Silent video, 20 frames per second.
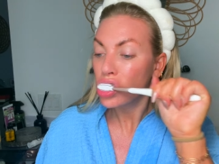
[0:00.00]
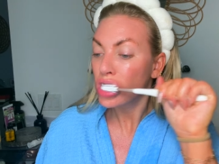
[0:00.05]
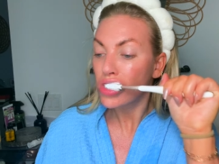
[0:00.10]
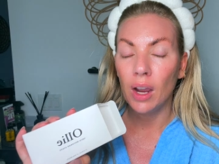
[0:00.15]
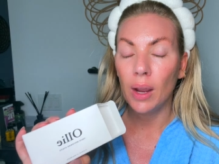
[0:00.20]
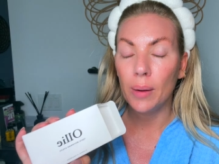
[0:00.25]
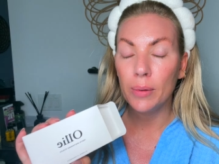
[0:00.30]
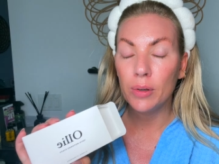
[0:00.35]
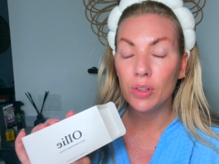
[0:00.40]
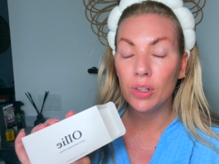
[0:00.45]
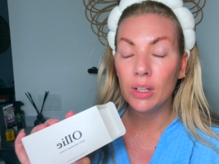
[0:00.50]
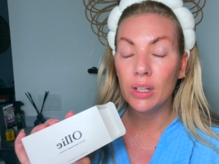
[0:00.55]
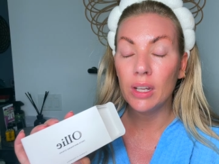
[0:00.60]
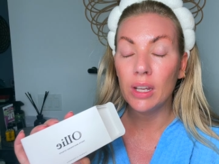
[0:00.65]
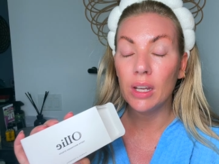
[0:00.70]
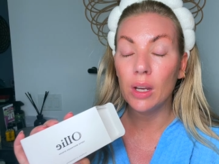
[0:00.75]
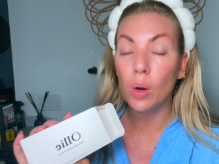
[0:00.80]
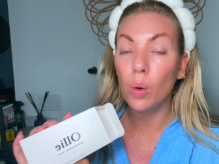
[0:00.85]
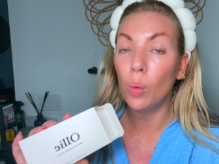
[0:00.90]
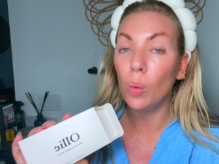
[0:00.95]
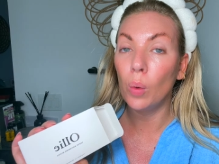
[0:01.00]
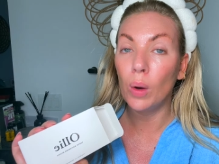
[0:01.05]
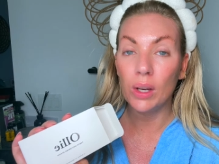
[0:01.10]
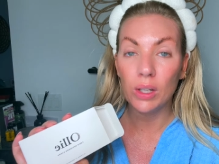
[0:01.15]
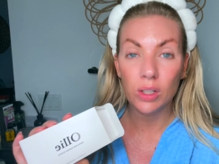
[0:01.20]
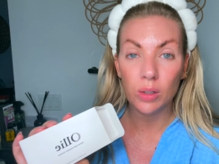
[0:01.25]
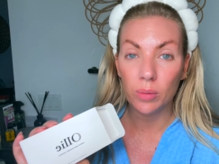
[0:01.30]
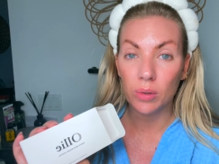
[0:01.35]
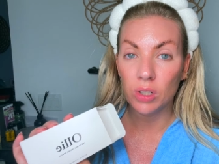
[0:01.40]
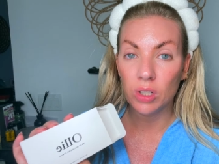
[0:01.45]
I've been drinking way
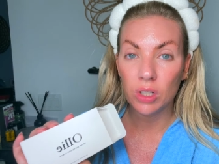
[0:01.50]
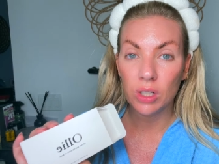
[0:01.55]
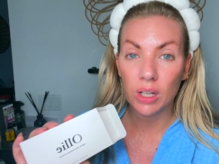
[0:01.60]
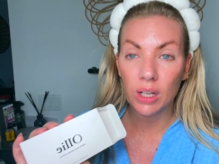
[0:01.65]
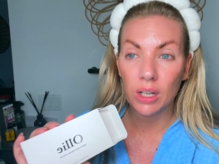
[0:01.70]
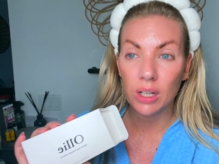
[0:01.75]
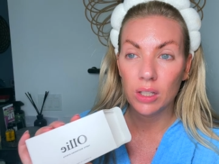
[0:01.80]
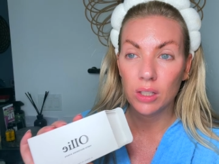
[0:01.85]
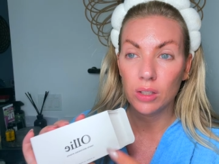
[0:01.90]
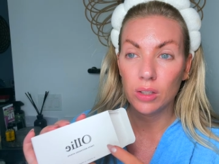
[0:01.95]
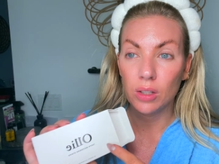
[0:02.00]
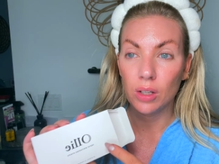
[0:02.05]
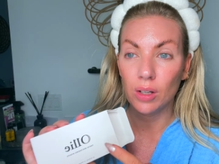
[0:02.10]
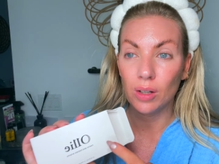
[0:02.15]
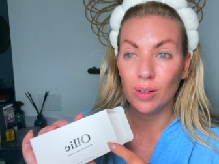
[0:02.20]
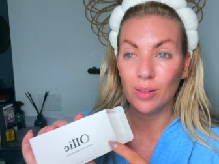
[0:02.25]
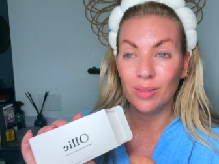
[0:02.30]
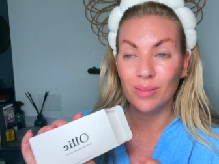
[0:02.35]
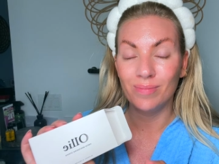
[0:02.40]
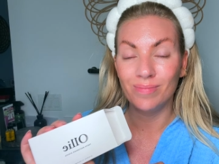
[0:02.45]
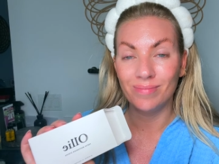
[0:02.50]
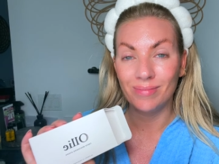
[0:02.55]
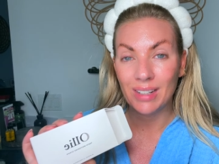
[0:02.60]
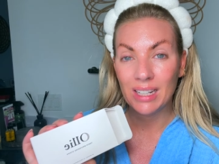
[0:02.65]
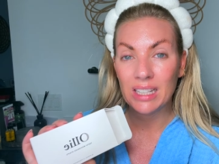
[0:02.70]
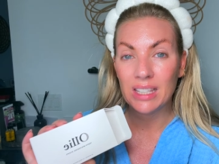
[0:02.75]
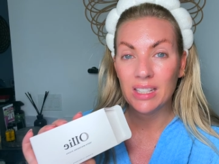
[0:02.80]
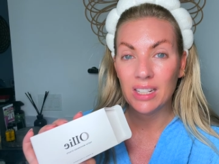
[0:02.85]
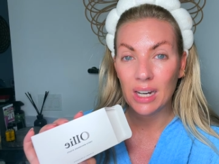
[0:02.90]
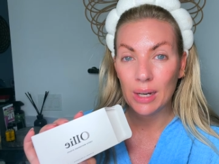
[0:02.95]
too much tea, so
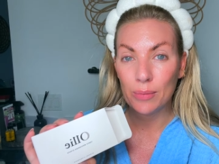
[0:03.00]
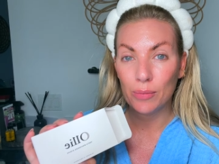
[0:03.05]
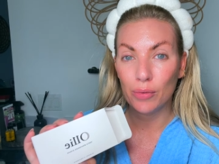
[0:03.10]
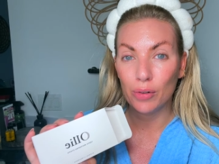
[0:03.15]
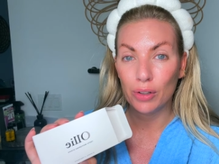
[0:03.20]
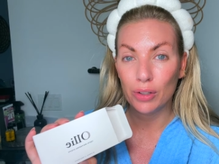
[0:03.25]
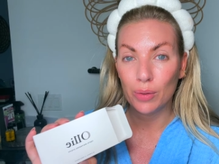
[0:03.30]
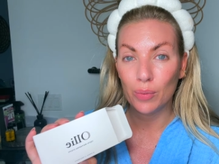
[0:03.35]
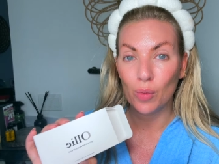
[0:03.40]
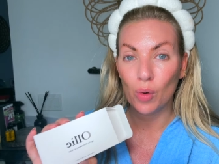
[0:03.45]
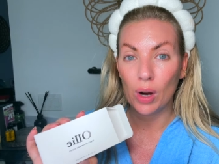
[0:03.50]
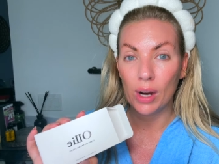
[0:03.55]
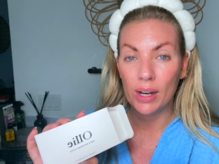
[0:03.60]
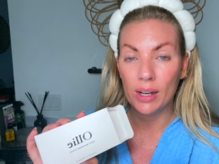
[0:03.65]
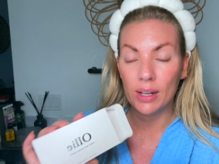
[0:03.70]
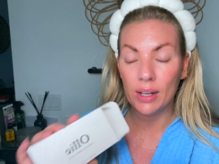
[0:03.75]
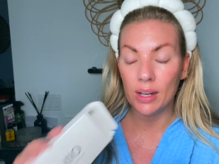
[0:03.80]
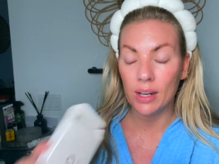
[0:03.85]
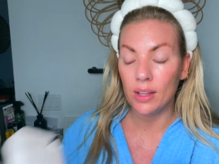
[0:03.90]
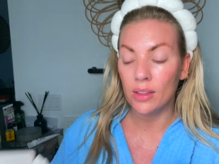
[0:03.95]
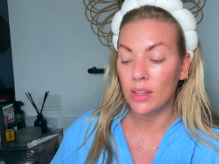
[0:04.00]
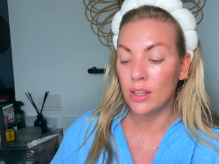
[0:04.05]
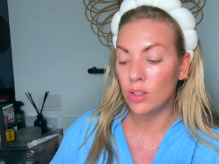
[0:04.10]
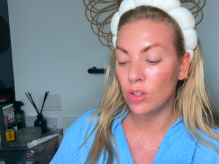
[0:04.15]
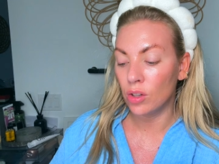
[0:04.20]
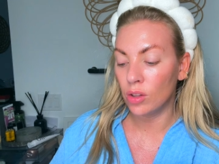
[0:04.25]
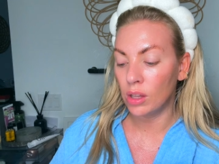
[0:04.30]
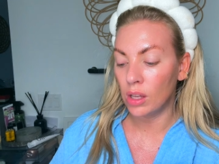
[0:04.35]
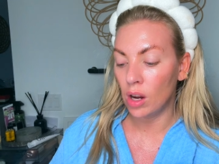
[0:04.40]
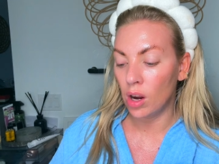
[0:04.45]
it's time for some whitening. These are
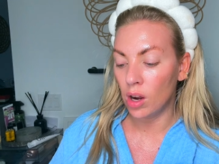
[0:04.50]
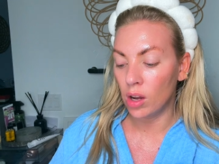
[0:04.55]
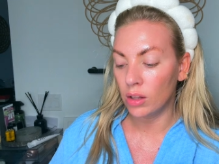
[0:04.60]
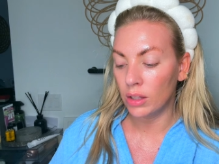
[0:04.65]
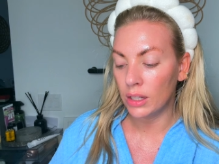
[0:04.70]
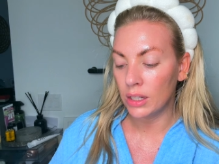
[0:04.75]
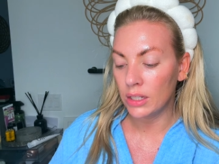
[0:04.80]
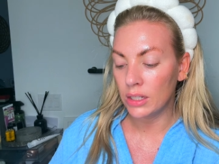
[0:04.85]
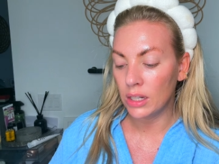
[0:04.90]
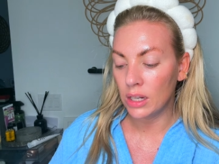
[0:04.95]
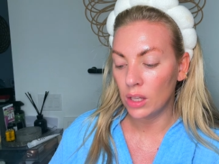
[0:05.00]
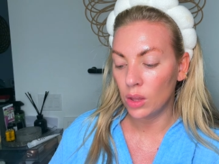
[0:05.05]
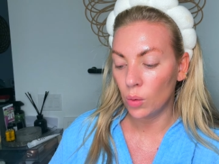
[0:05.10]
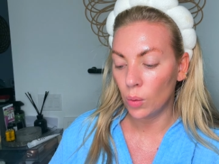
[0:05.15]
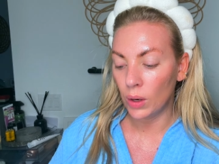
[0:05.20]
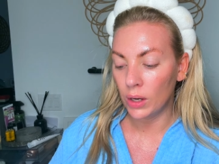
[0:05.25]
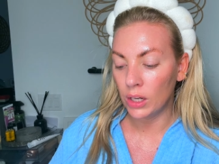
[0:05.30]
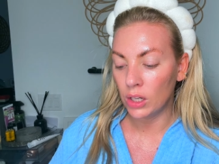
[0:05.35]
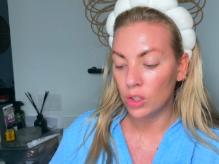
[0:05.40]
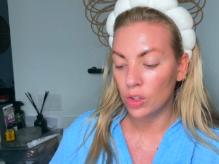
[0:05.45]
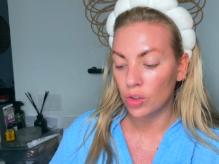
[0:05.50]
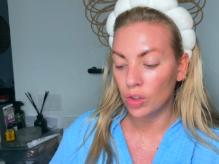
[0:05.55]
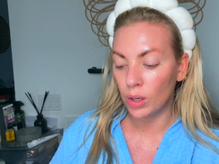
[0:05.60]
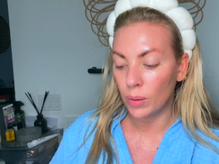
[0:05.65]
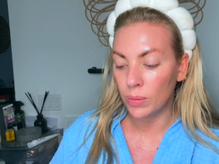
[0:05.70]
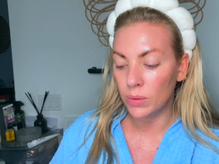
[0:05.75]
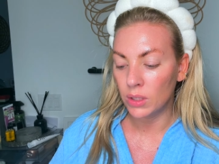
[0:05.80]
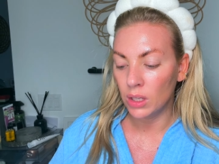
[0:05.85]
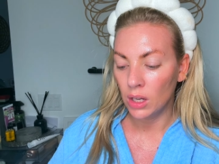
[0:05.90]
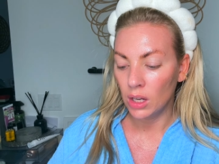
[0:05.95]
the Ollie teeth whitening
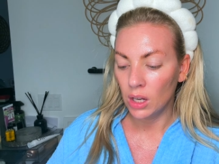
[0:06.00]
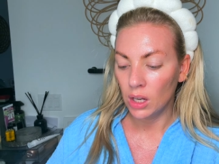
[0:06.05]
strips.